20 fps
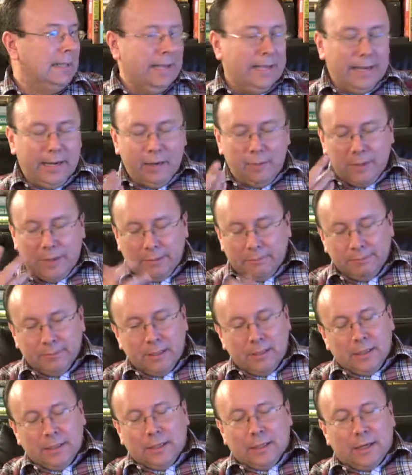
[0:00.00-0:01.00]
Anyway,
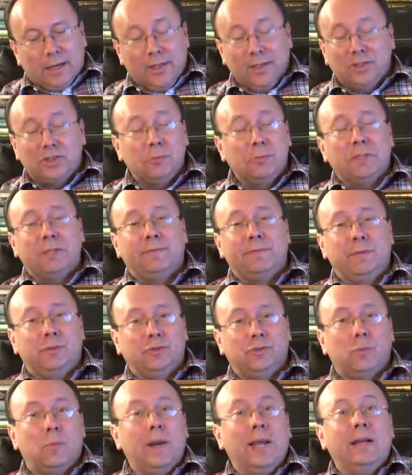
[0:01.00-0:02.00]
Elizabeth
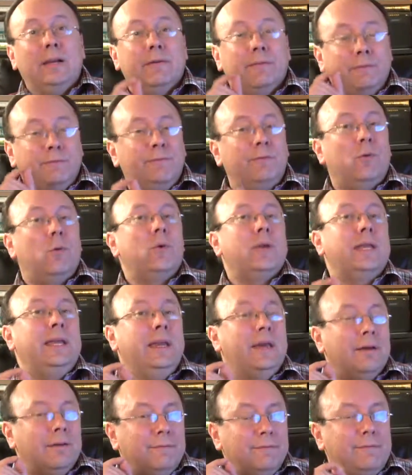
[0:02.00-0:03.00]
I reigned
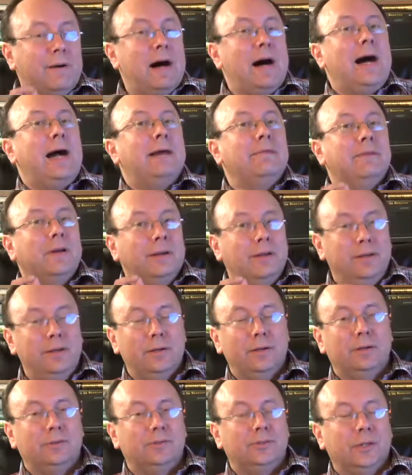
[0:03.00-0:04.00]
45
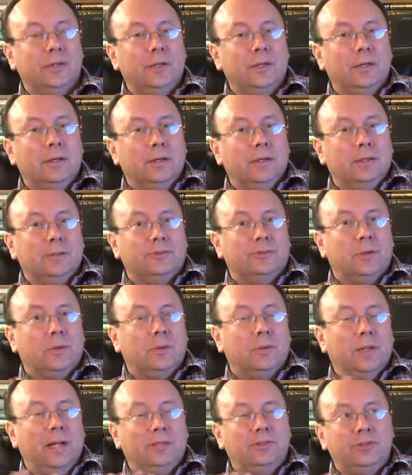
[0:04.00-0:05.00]
years.
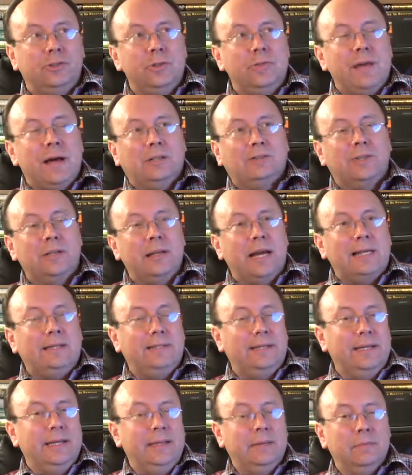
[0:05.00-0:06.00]
So it's
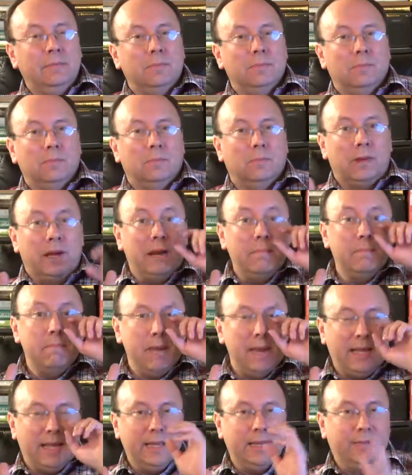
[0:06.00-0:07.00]
2019 when I'm
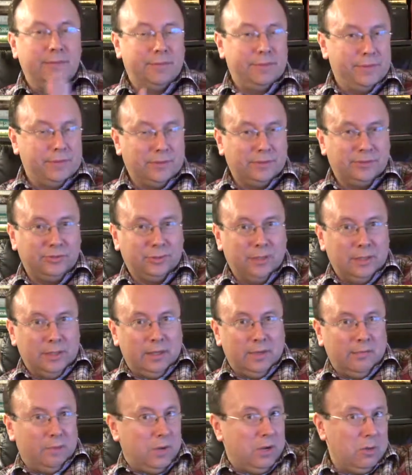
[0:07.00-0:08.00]
making this.
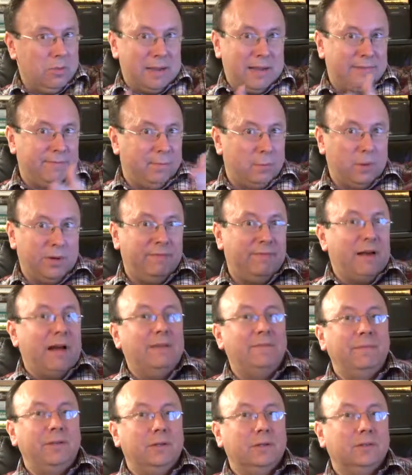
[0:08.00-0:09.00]
If we go back
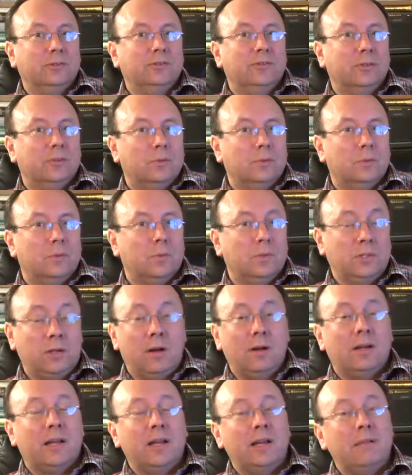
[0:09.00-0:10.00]
45 years, we're
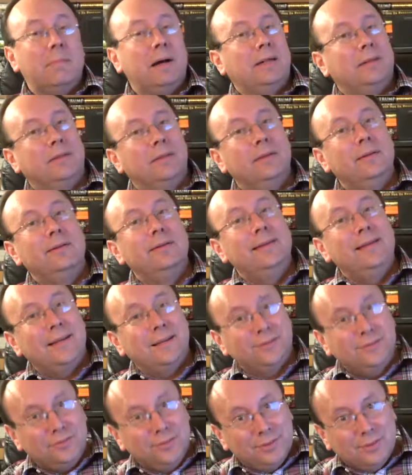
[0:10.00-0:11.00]
talking about the
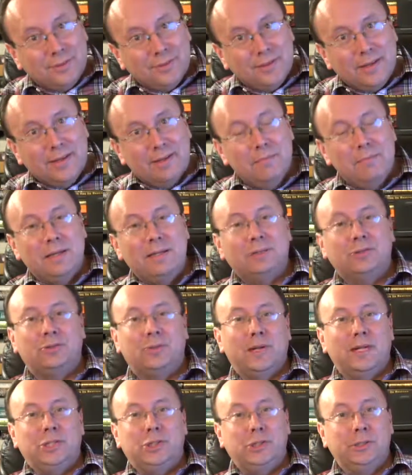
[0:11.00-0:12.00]
Nixon
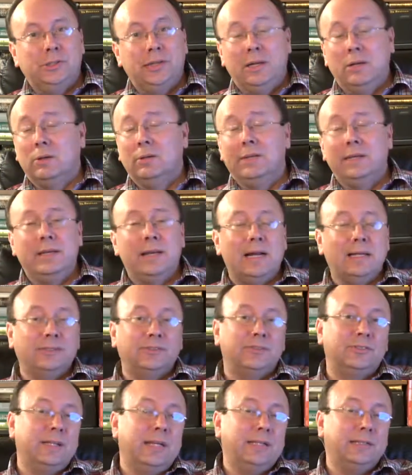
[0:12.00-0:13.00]
administration here in the United
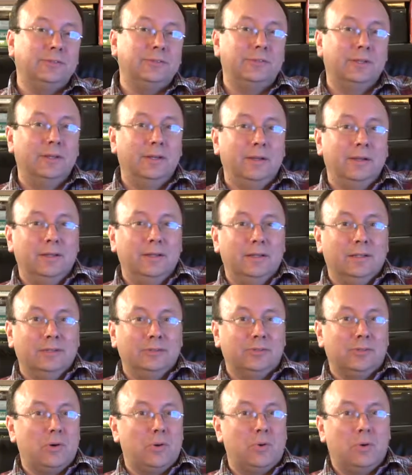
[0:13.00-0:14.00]
States.
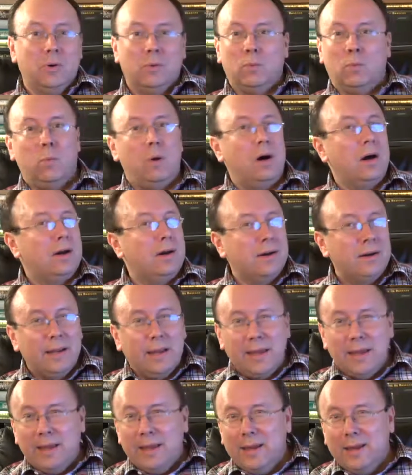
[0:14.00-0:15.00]
So
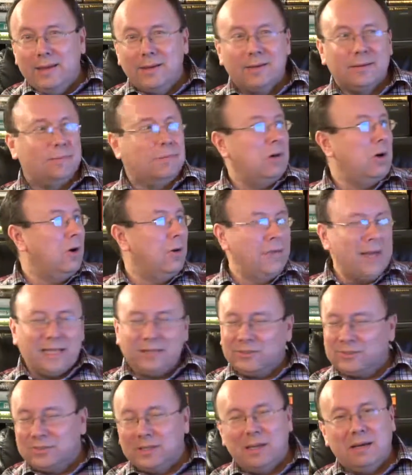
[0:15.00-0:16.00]
Watergate, all
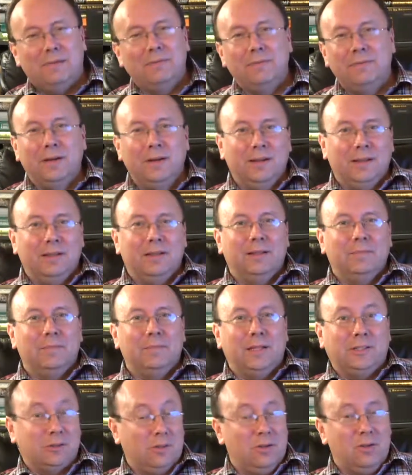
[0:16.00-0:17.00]
that stuff,
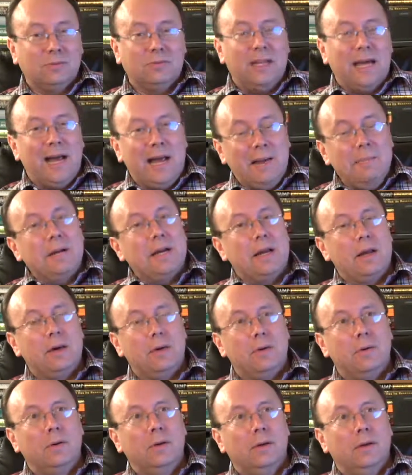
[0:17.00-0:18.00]
that's a long time
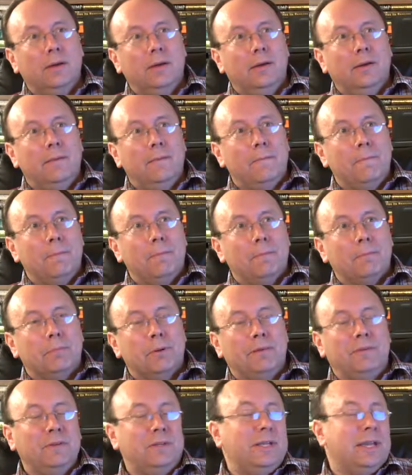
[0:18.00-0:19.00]
ago.
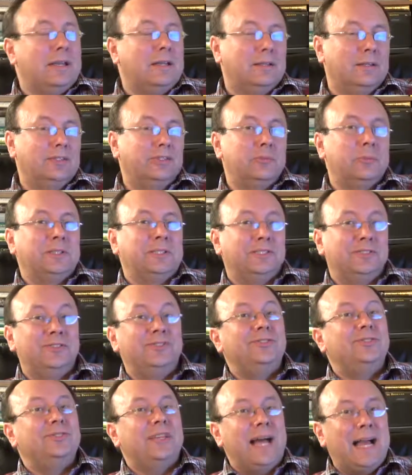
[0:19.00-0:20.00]
But if you take Elizabeth
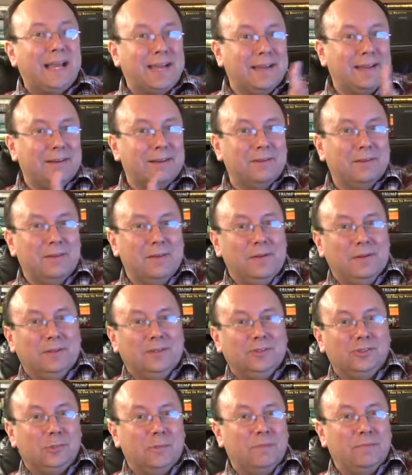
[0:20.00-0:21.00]
II,
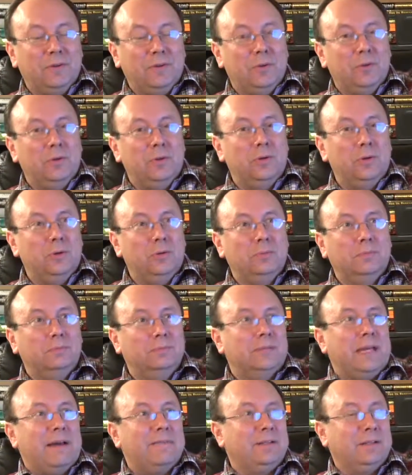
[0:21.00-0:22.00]
some of you who
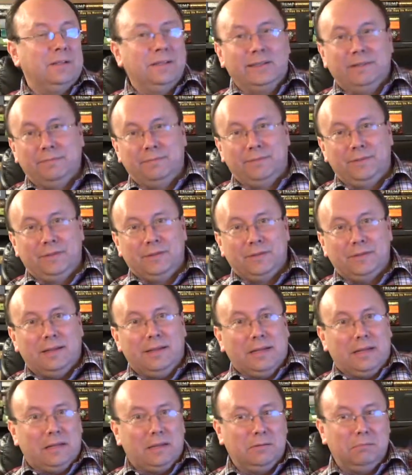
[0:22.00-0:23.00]
haven't lived
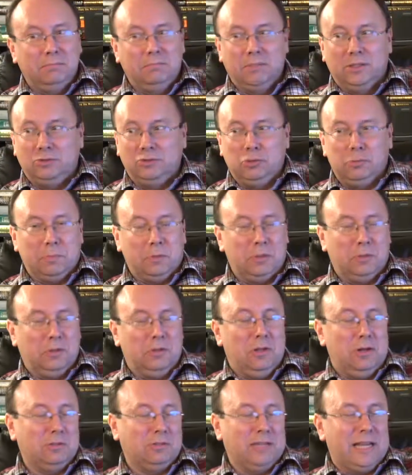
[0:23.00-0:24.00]
like a super
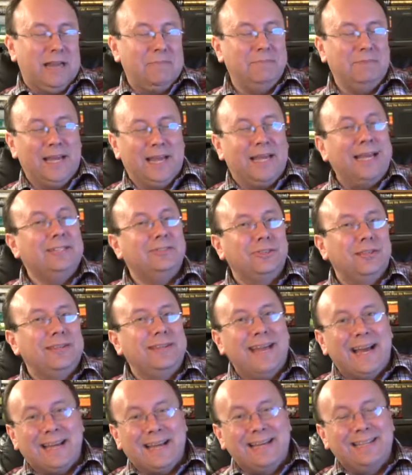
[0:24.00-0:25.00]
long time, decades and
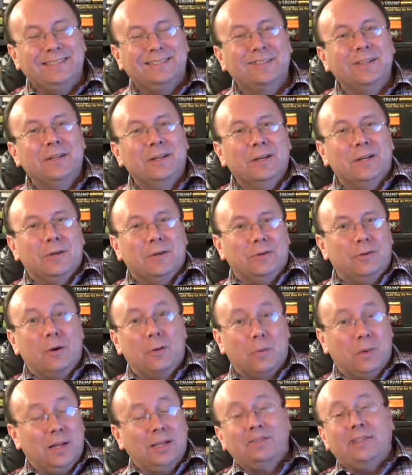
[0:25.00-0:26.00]
decades,
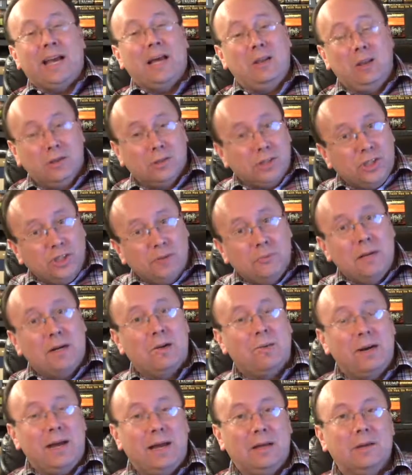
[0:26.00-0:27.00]
don't realize how long she's been
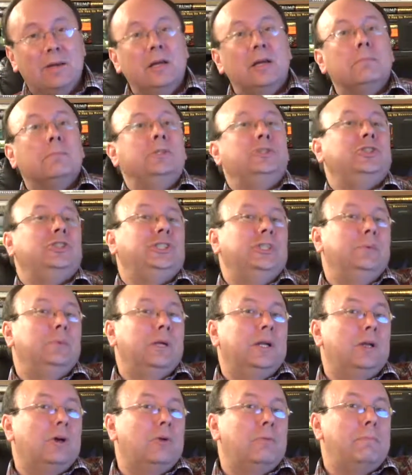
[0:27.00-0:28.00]
around, but she
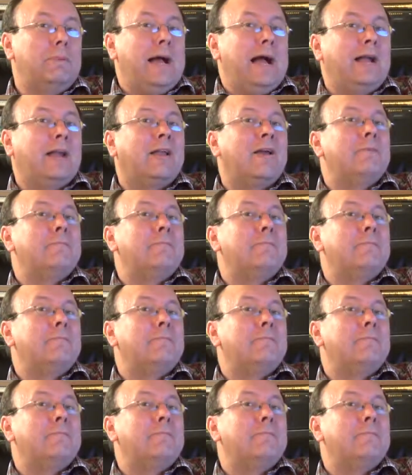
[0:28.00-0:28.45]
would go back